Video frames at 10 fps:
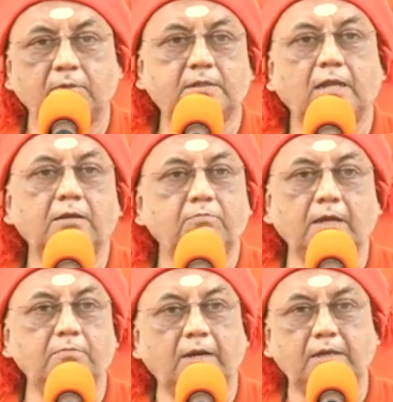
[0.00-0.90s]
But in
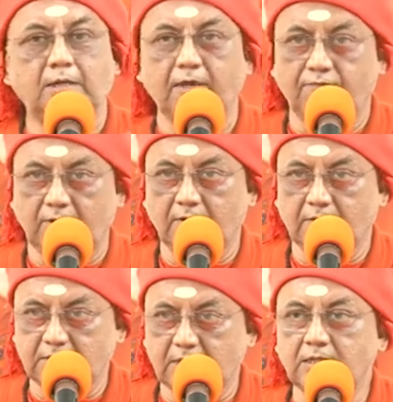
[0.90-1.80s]
my mind, I feel
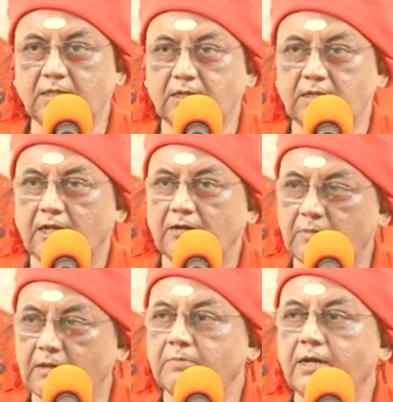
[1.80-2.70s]
strengthened. In
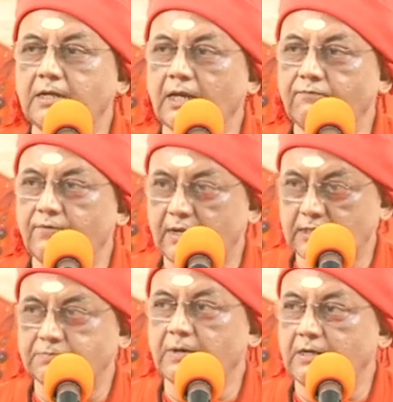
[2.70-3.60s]
my mind, I feel
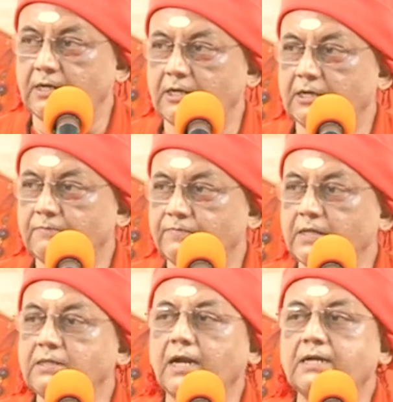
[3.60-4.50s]
expanded.
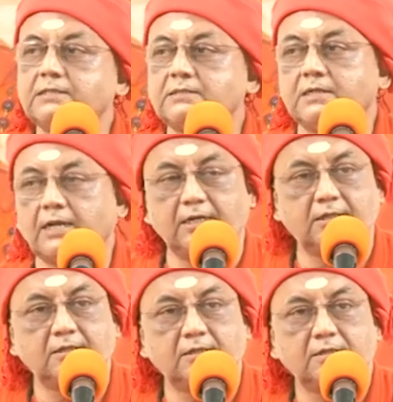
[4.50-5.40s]
Then that is the
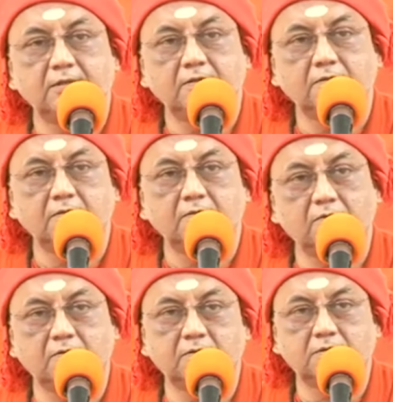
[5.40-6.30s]
right
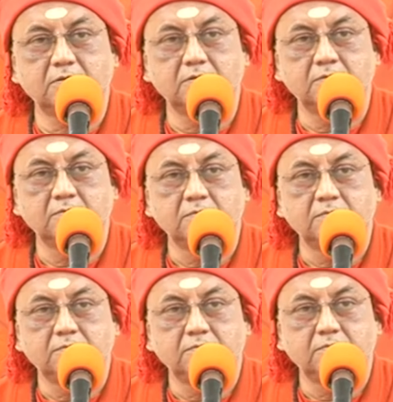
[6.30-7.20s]
course.
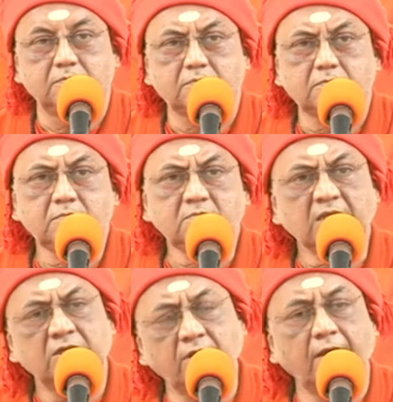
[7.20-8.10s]

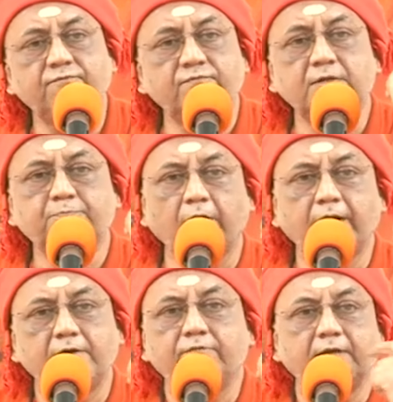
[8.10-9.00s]
So every
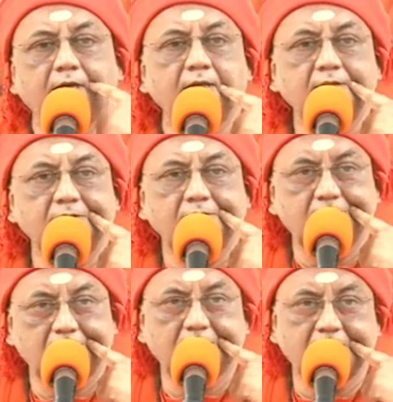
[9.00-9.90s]
point we can
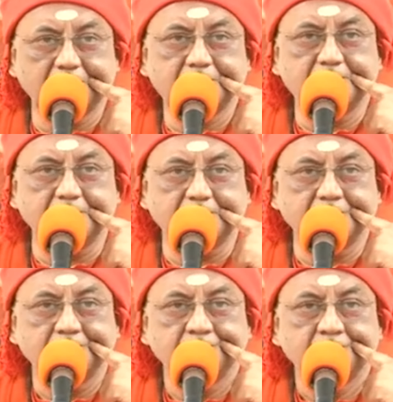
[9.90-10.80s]
test it.